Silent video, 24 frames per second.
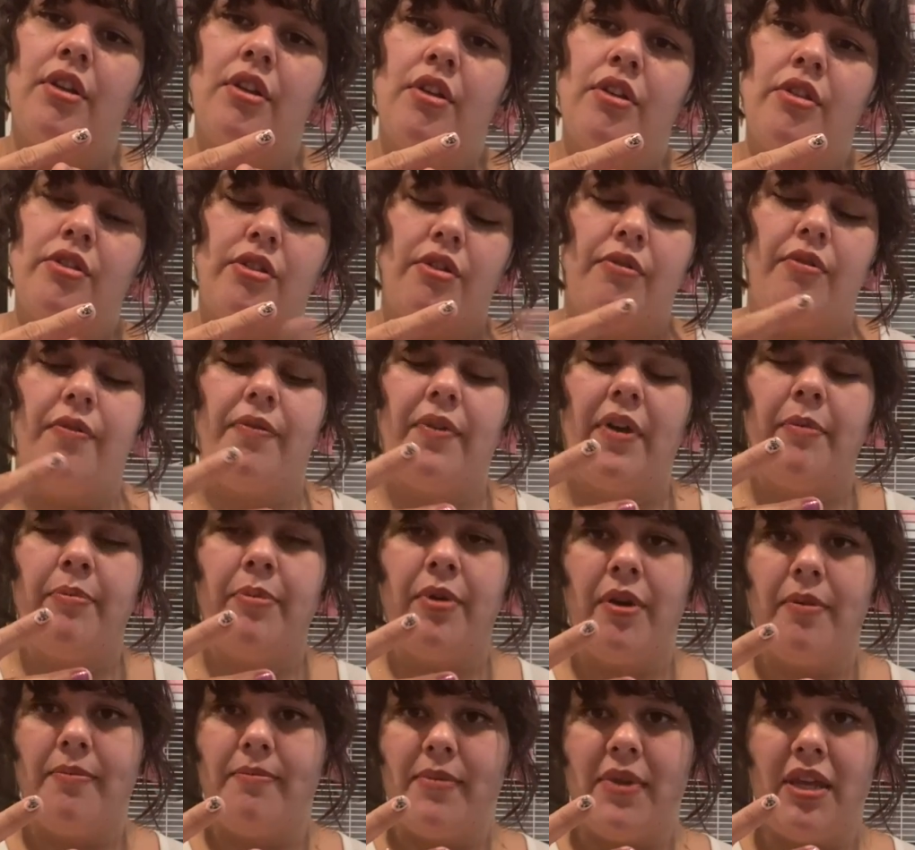So if I
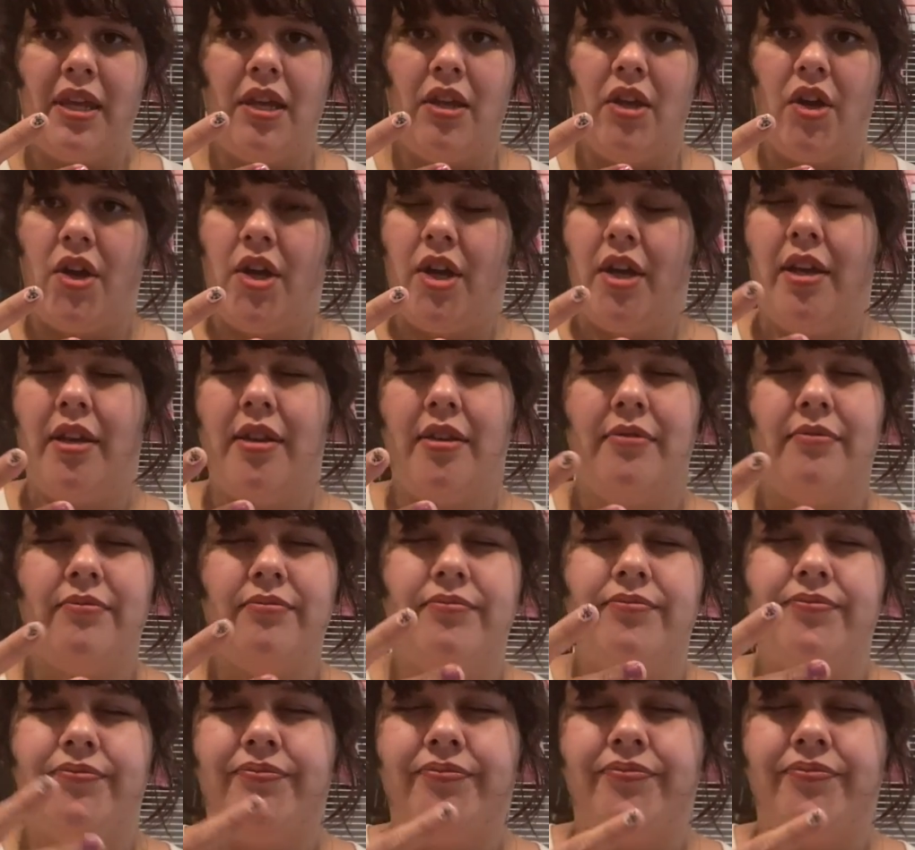put me on